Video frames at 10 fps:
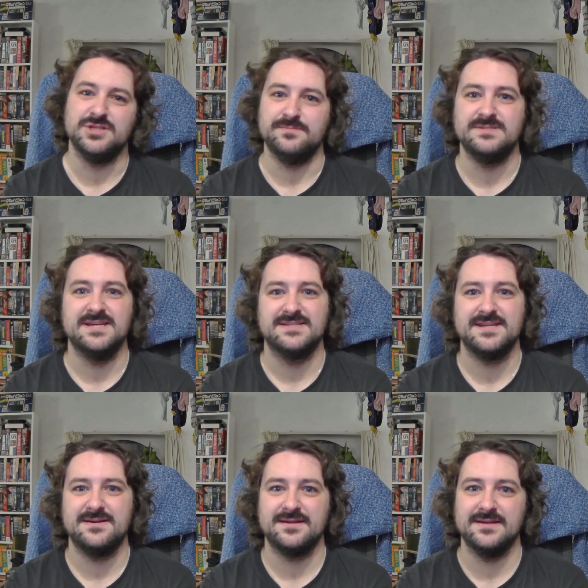Superstar
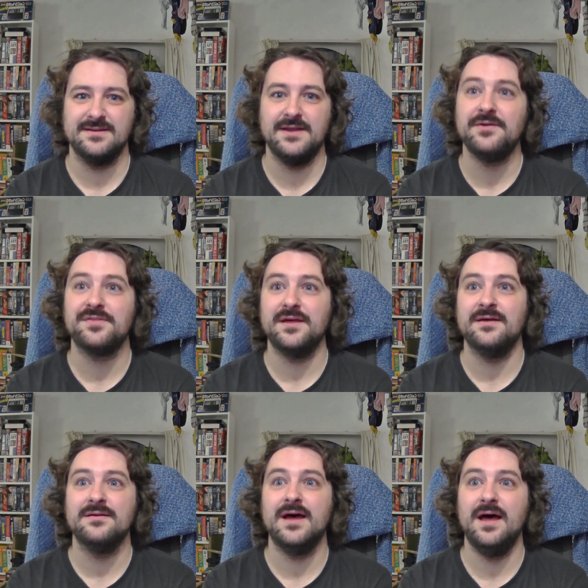Saga, and
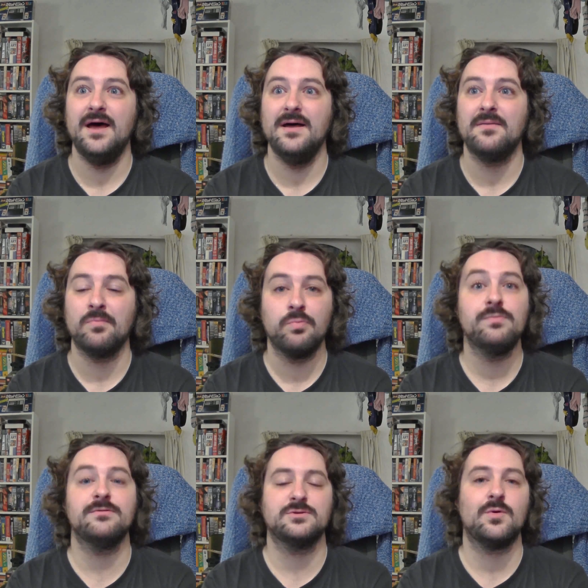other
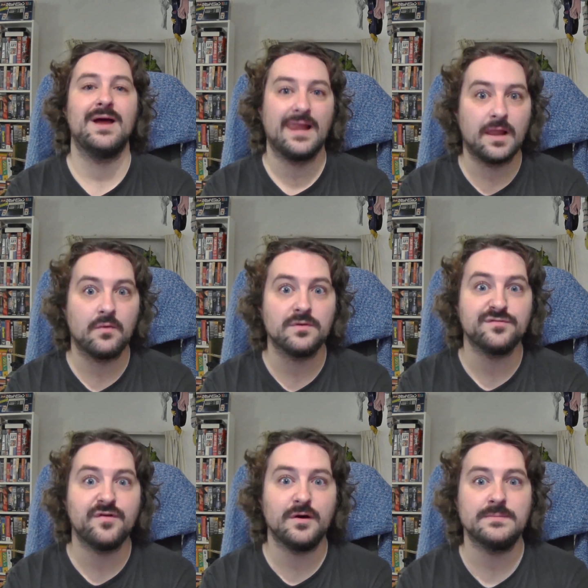quite
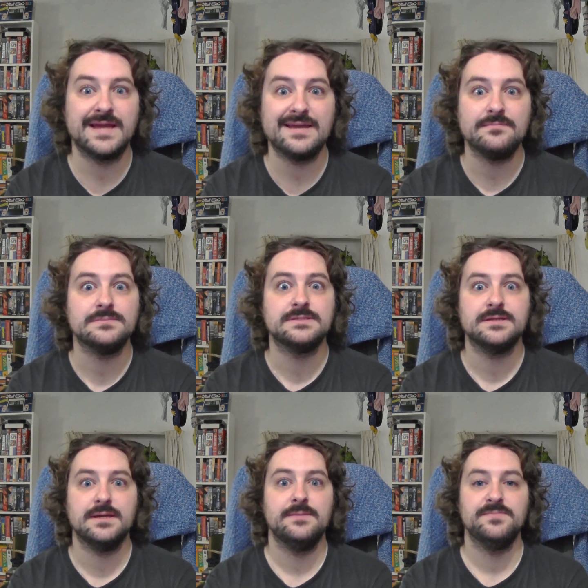long-form
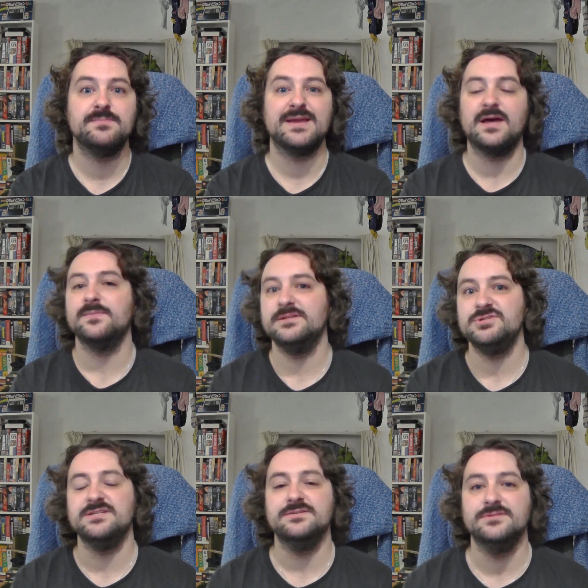games, the big
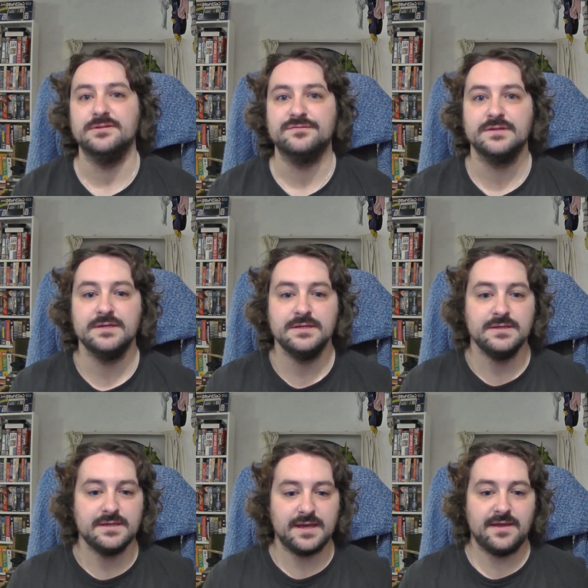RPGs and stuff
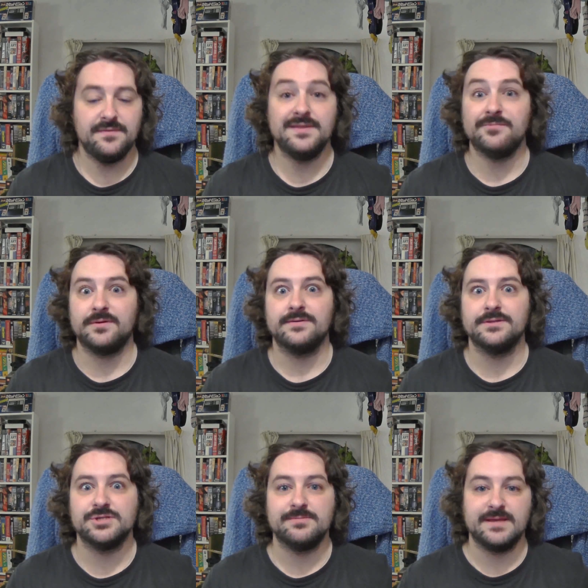that were on
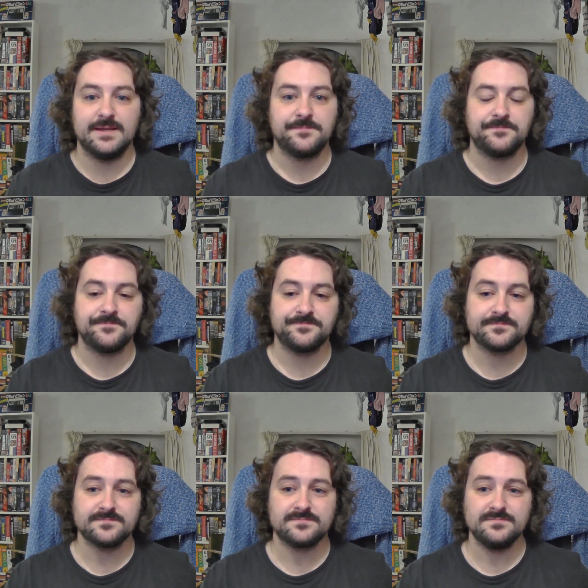the GBA.
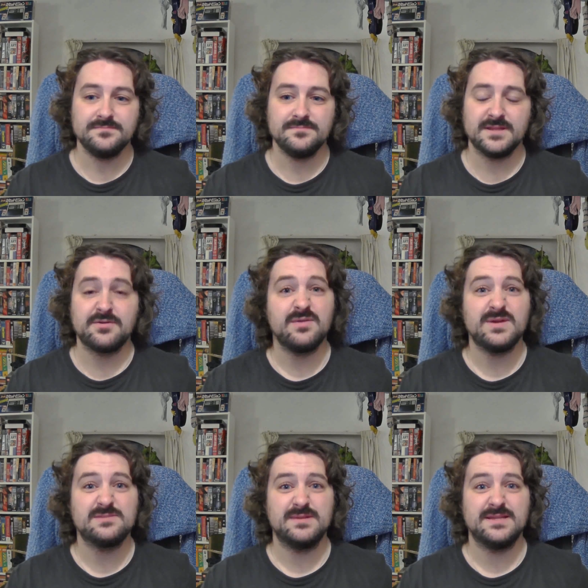Great
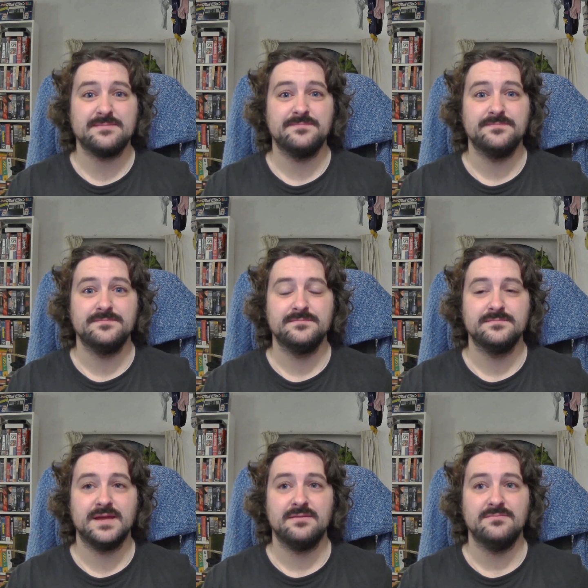way to play them.
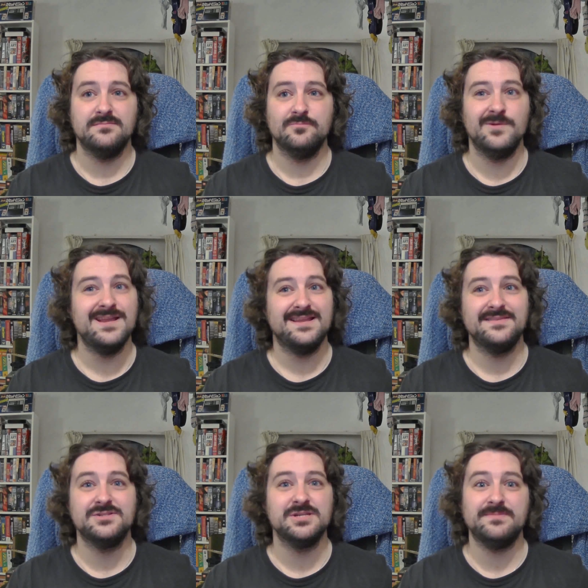And really,
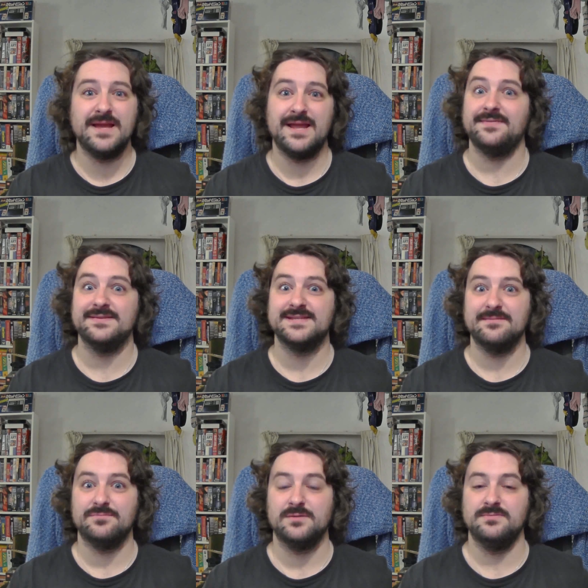the GBA had the
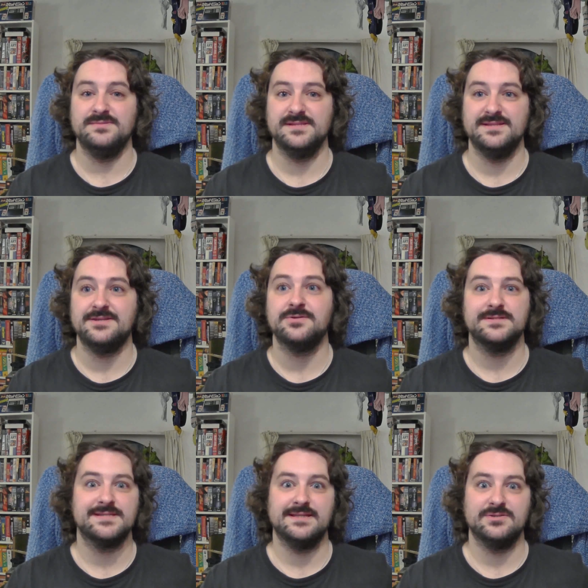same problems in that you
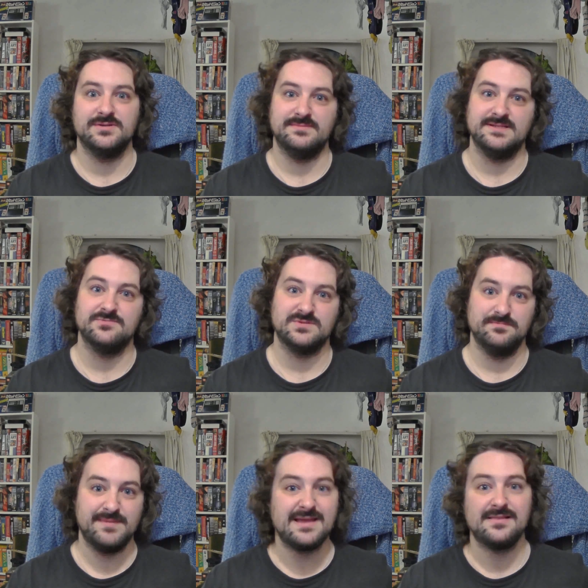couldn't see the screen because it
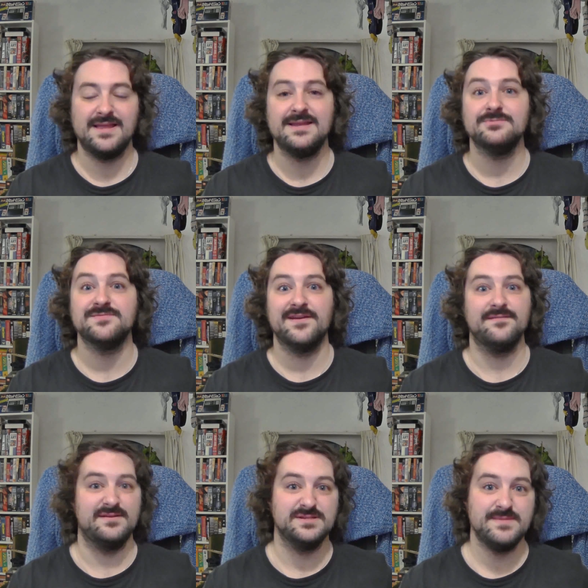wasn't backlit and it was very,
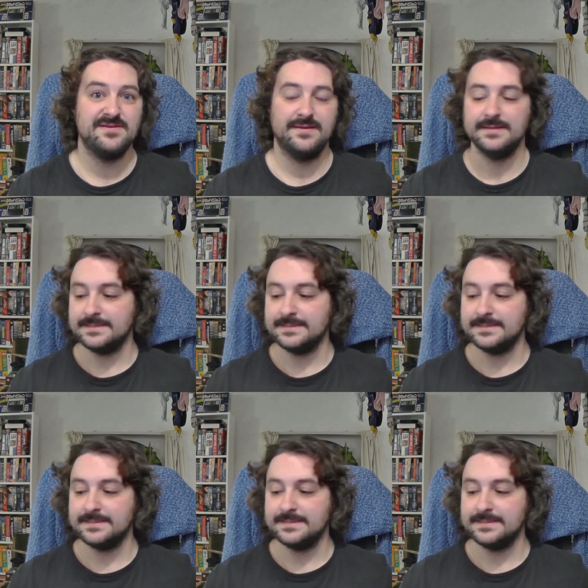very smeary.